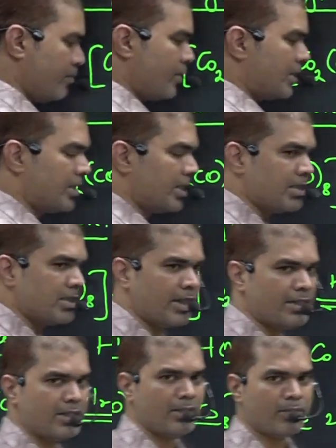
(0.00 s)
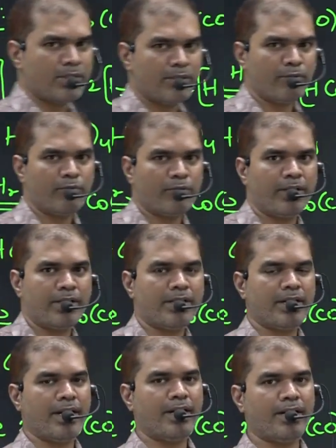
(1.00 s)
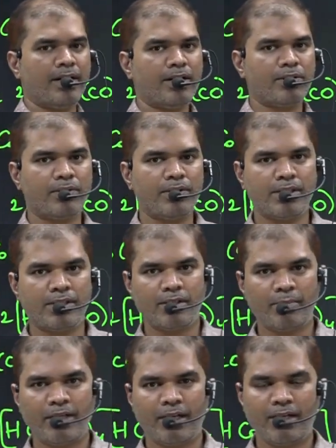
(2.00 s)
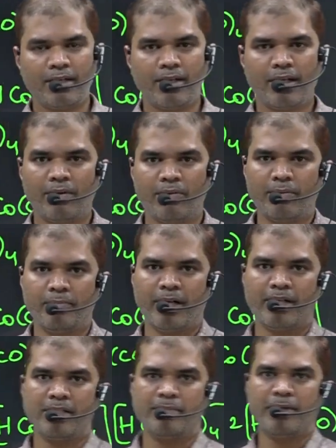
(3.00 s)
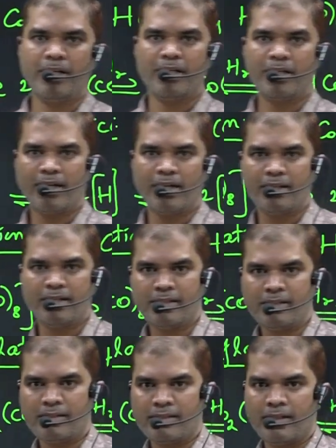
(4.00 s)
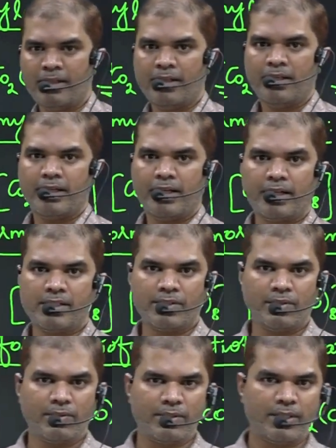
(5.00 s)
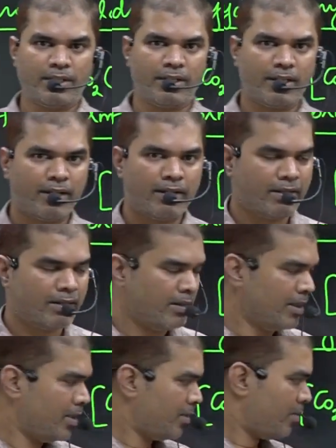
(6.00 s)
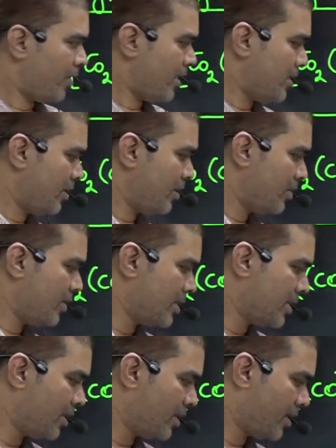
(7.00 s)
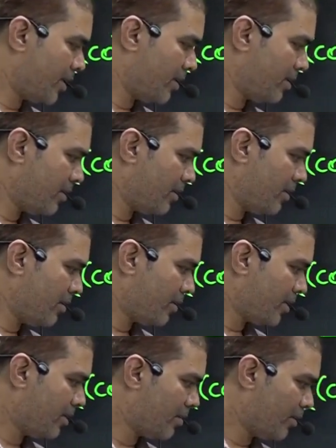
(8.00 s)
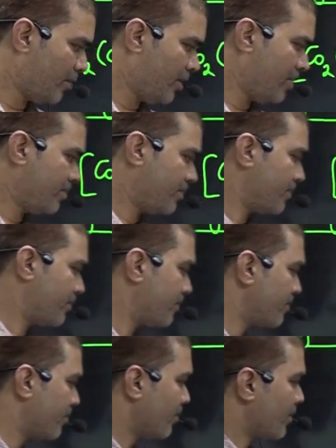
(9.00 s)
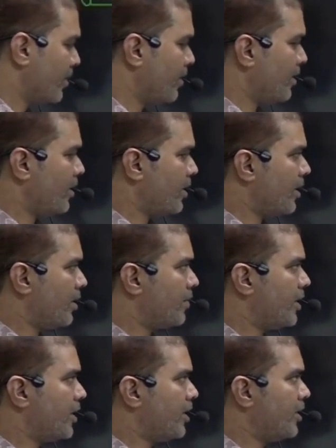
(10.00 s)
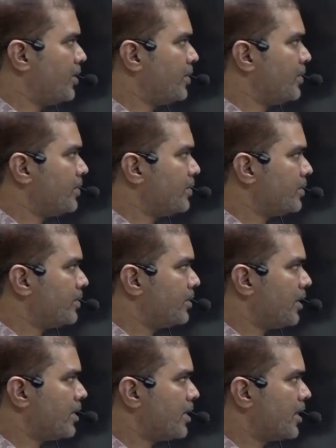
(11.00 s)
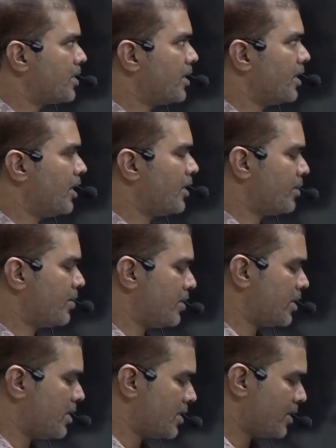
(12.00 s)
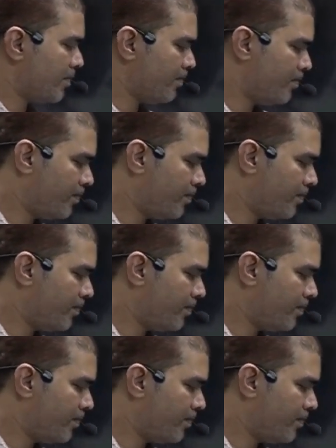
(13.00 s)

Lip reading: Since HCOCO4 is an 18 electron system, it directly cannot participate in catalysis. It has to lose a ligand. Once it loses a ligand, then it will be converted into a 16 electron system.